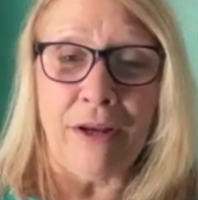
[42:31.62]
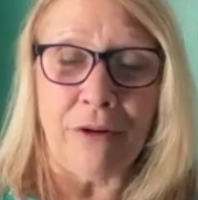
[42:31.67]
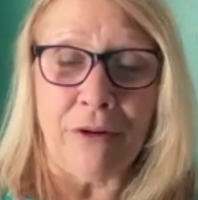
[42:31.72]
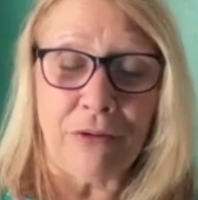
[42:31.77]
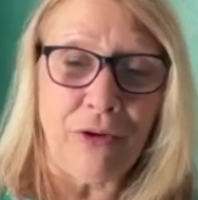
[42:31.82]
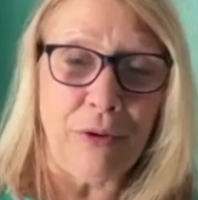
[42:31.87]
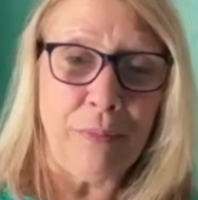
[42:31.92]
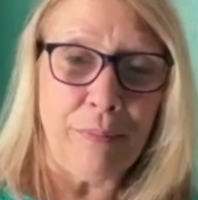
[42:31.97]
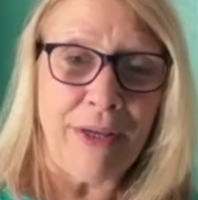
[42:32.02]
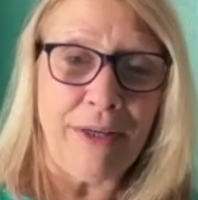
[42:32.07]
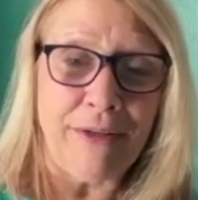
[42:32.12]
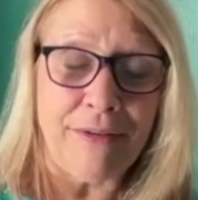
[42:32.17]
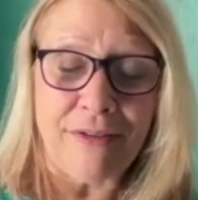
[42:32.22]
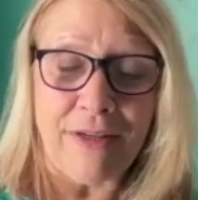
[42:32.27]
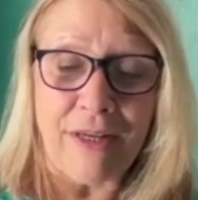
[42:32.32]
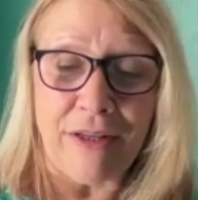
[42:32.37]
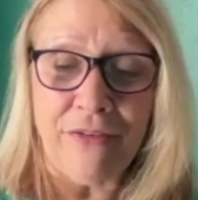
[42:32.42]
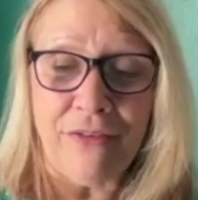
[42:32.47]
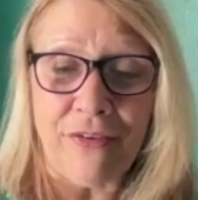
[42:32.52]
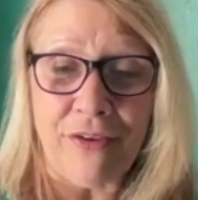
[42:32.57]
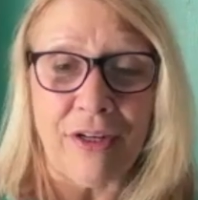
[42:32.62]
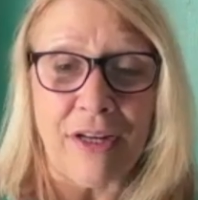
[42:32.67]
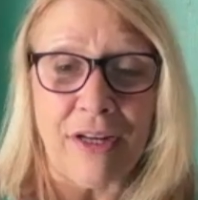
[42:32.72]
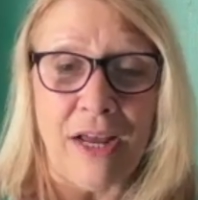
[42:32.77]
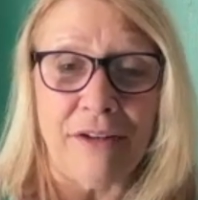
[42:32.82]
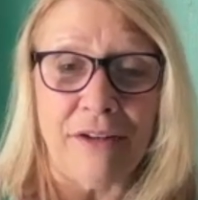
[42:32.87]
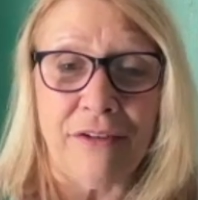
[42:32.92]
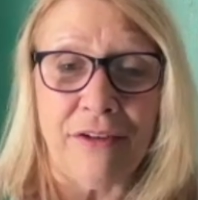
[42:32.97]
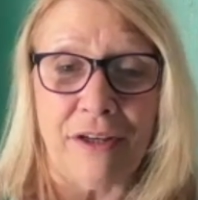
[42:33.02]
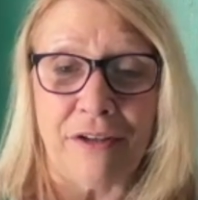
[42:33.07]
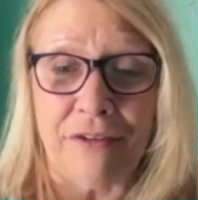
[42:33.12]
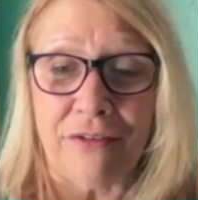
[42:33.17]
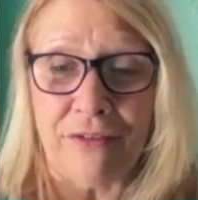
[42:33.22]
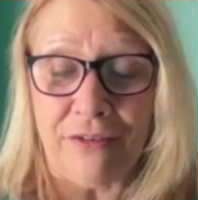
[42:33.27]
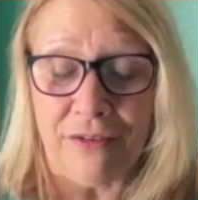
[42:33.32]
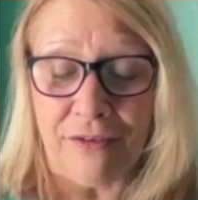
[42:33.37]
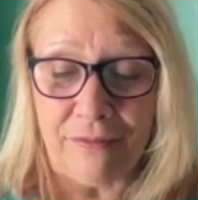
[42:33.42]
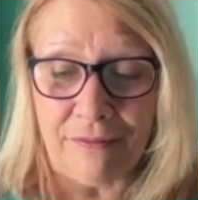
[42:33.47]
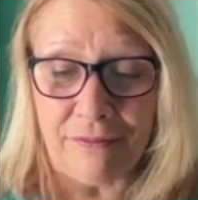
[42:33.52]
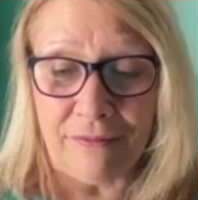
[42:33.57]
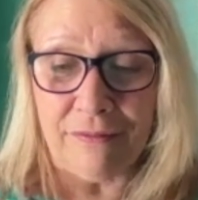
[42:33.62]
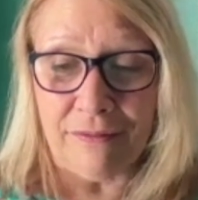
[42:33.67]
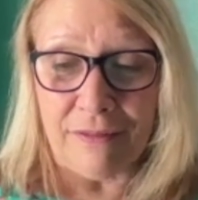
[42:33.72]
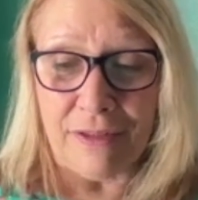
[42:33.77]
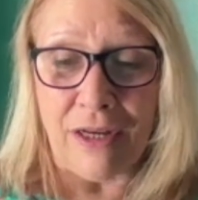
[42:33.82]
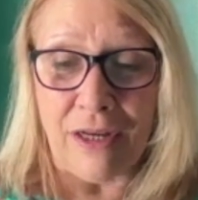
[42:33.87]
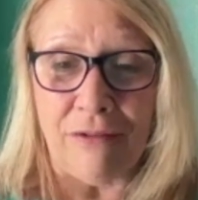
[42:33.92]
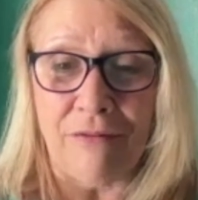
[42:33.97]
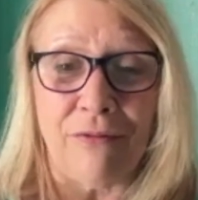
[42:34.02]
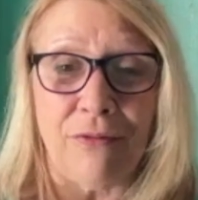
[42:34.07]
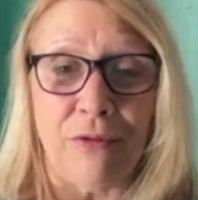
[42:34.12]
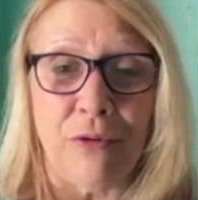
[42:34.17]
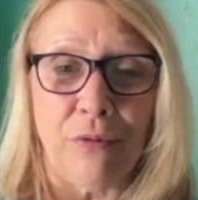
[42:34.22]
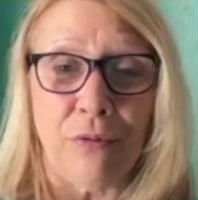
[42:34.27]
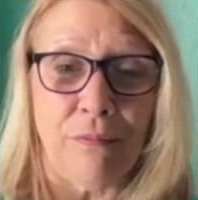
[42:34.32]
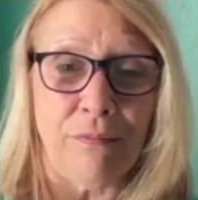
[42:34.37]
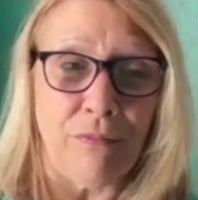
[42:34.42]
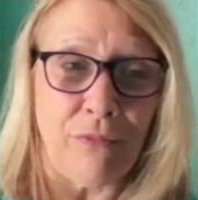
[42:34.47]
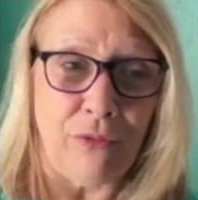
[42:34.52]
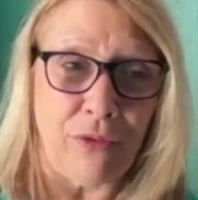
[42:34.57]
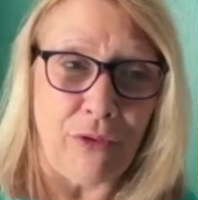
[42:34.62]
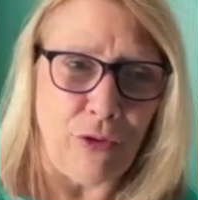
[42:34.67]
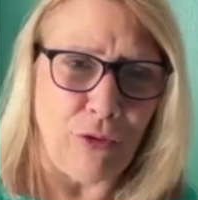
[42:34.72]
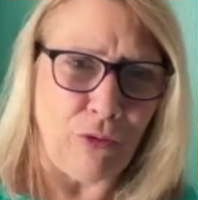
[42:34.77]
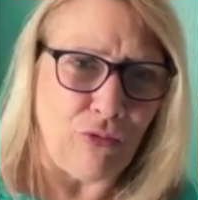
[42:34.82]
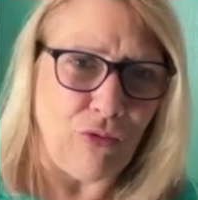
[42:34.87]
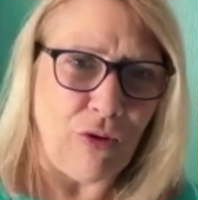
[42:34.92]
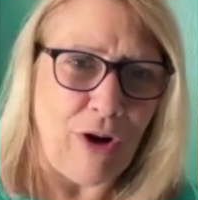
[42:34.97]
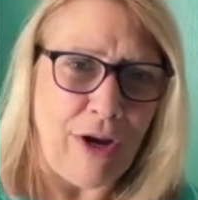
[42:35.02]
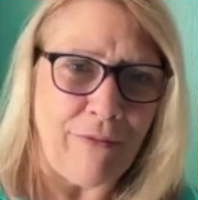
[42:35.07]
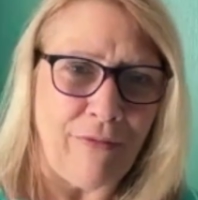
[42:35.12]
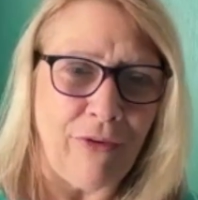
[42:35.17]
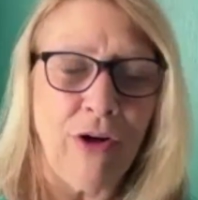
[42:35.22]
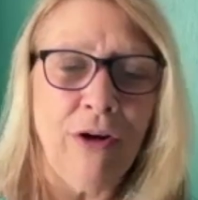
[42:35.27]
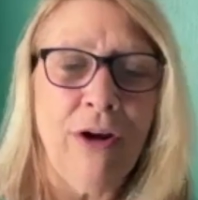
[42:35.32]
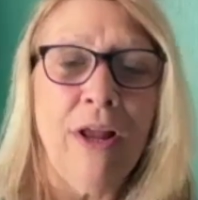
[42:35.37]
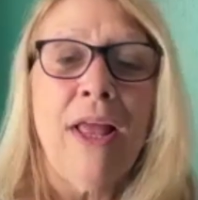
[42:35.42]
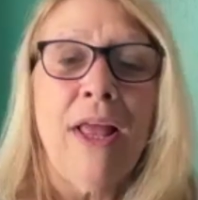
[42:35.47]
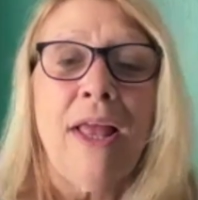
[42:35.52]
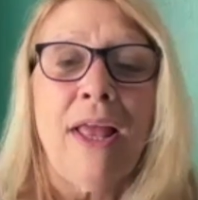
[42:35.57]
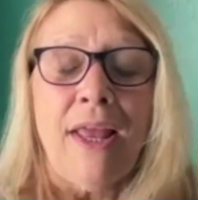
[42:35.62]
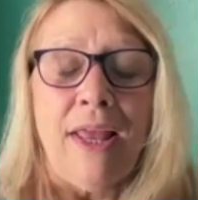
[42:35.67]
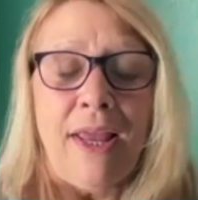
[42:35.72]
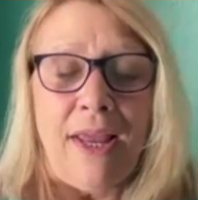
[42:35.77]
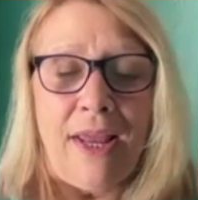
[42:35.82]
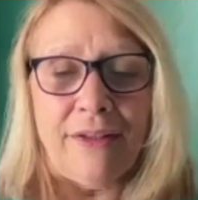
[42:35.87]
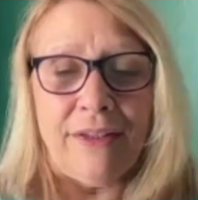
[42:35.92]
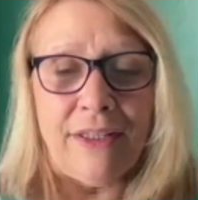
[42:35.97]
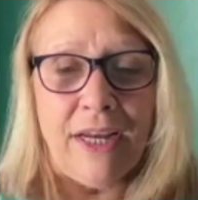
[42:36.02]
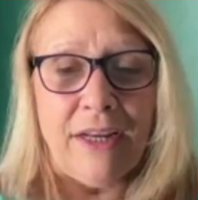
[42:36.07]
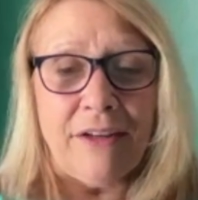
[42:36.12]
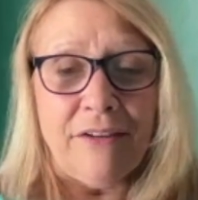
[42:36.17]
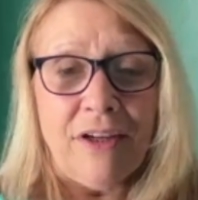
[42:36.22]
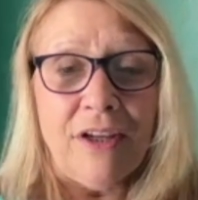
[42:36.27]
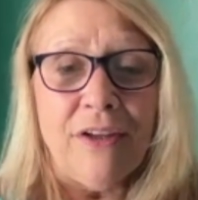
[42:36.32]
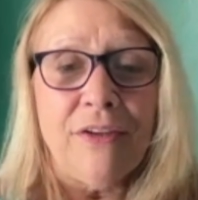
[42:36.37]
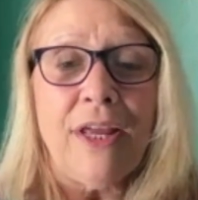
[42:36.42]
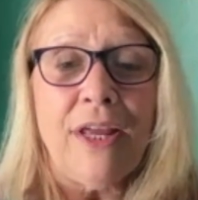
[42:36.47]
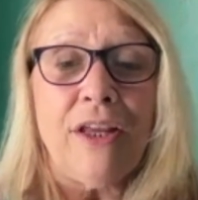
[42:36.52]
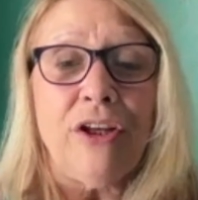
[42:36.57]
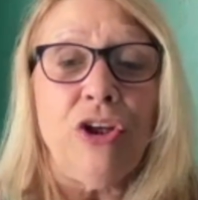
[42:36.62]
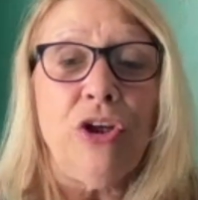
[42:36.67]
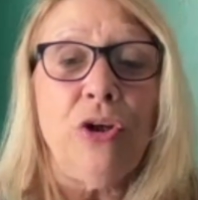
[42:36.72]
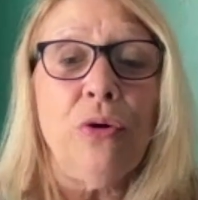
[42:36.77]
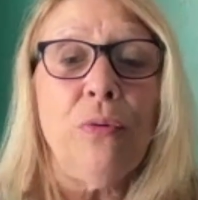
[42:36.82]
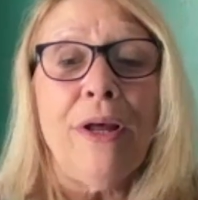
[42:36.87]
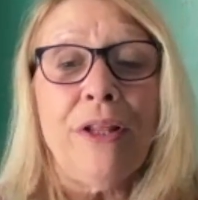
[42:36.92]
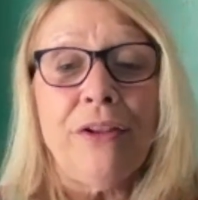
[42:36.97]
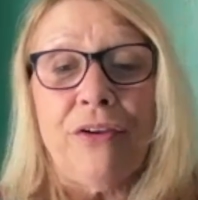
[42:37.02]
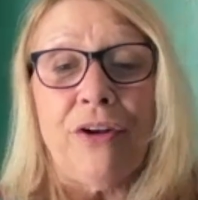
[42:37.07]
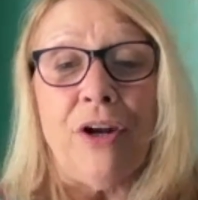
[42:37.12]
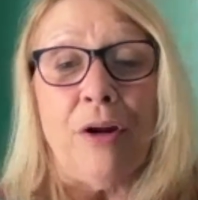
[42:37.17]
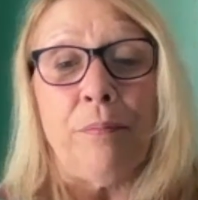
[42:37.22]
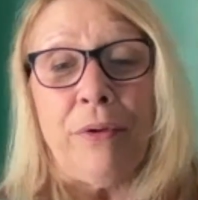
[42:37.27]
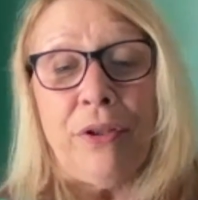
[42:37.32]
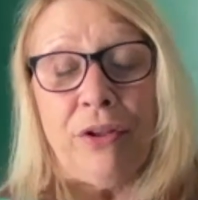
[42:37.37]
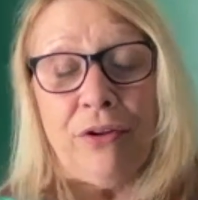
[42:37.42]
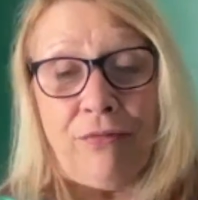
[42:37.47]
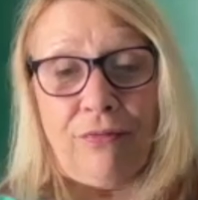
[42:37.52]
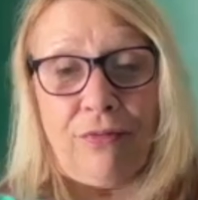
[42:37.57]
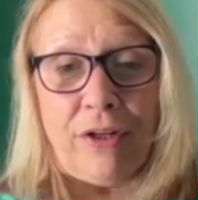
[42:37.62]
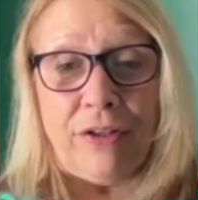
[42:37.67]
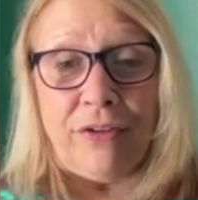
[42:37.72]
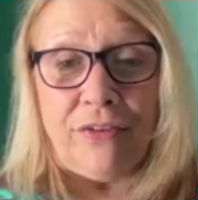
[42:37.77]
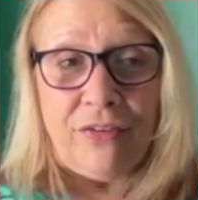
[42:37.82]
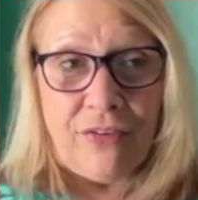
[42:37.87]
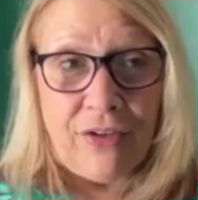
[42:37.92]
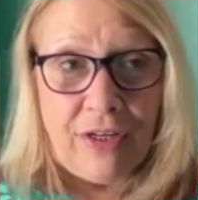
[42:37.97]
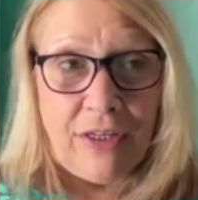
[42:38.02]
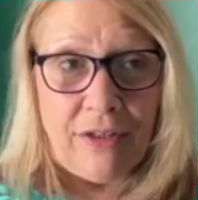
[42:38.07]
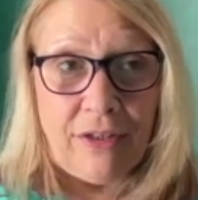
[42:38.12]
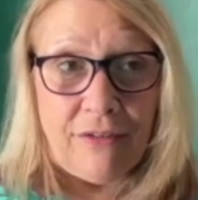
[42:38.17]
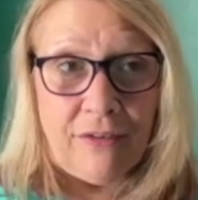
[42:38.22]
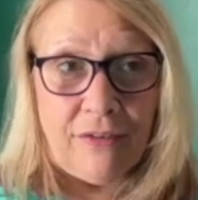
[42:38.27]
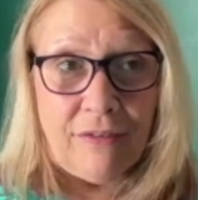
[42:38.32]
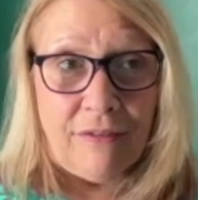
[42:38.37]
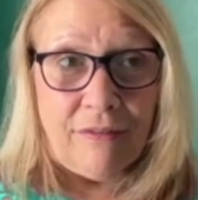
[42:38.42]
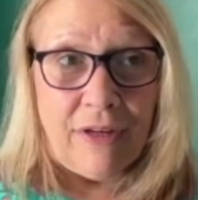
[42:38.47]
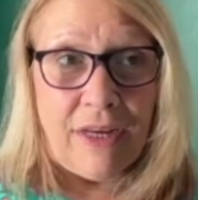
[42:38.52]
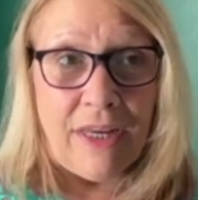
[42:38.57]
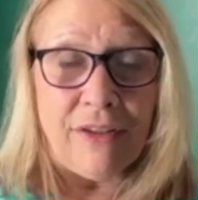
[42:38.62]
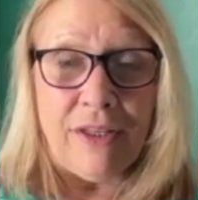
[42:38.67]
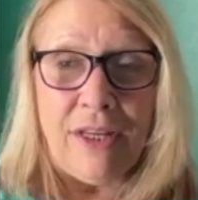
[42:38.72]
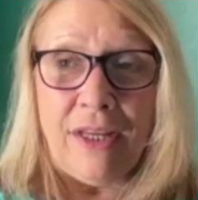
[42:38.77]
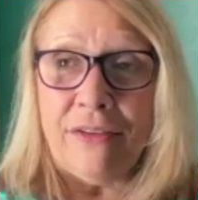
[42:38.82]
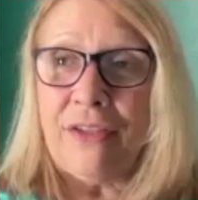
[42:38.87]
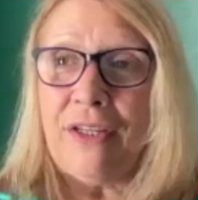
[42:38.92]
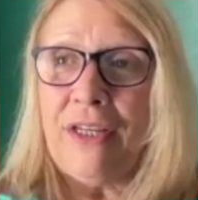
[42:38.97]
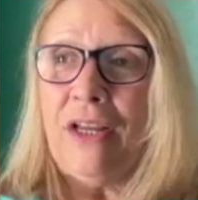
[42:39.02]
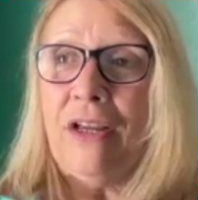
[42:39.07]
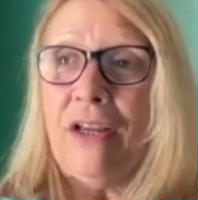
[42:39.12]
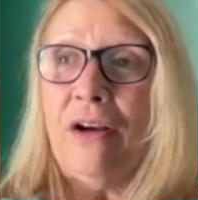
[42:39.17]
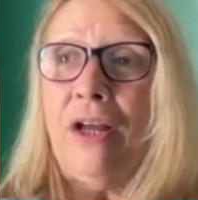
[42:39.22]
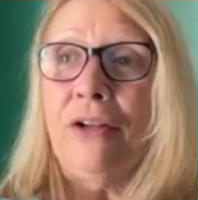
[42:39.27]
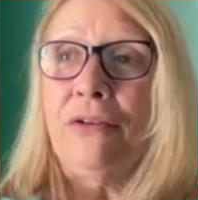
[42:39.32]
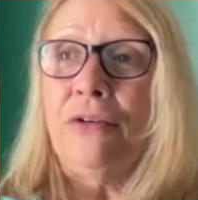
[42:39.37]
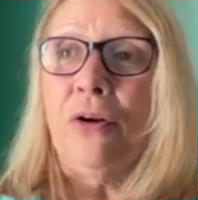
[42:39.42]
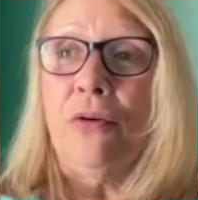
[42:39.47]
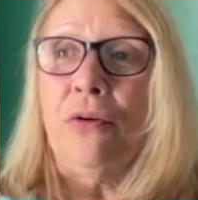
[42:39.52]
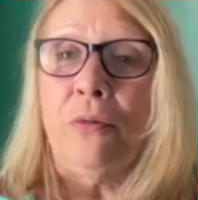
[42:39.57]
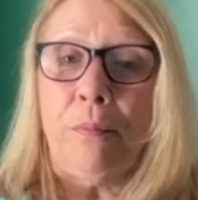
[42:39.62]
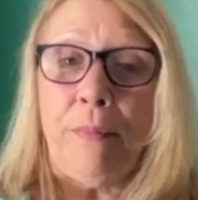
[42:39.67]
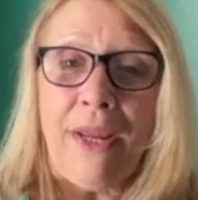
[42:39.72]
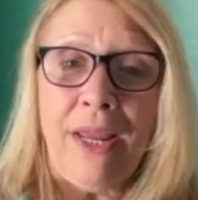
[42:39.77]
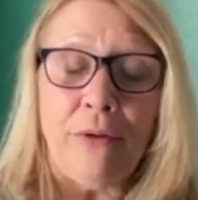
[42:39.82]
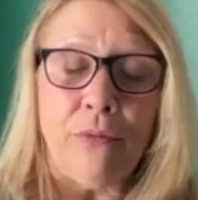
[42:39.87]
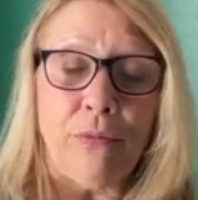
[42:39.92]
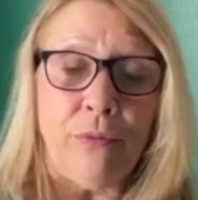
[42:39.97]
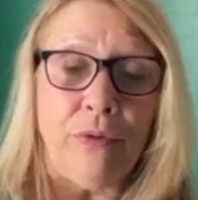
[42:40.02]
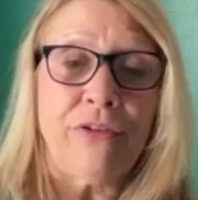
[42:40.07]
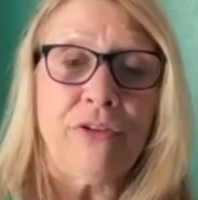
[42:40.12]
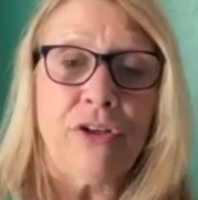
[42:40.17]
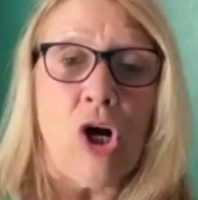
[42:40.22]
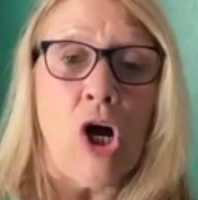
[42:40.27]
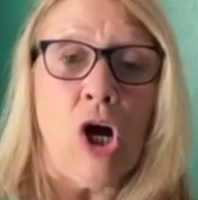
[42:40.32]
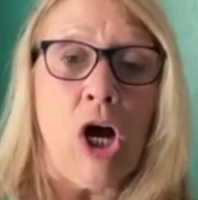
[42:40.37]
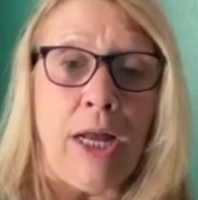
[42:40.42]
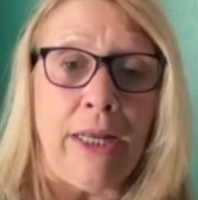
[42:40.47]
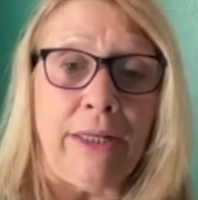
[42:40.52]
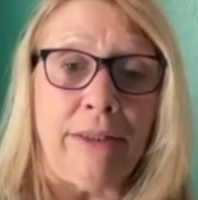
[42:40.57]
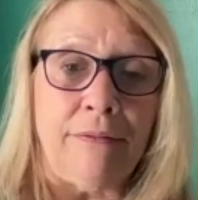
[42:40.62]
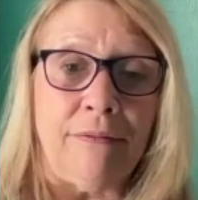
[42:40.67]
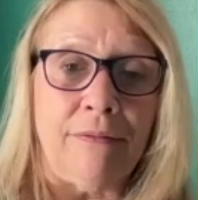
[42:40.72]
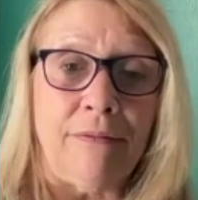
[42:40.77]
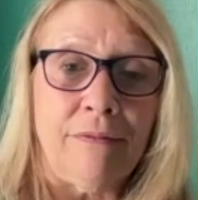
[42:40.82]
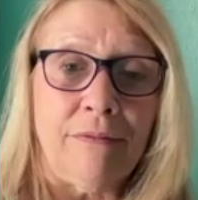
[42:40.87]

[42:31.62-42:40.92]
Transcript: actually make sense in context of your driver. And the idea that you ended up in the front seat and that the unknown man was gone